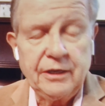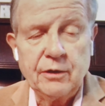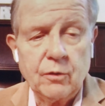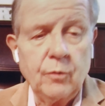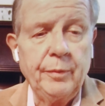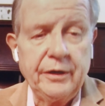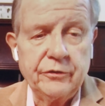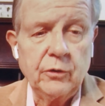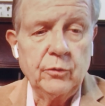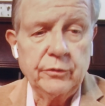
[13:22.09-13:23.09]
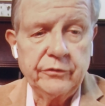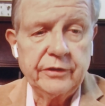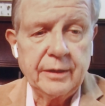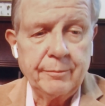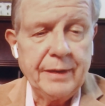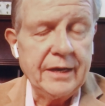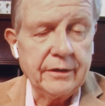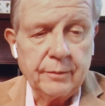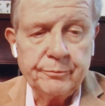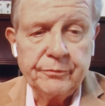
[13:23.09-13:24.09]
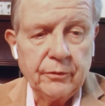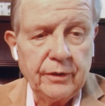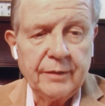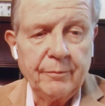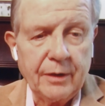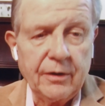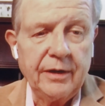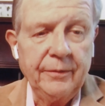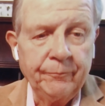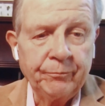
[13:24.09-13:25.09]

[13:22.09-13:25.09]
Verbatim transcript: the hero being told he's got to man up so he can marry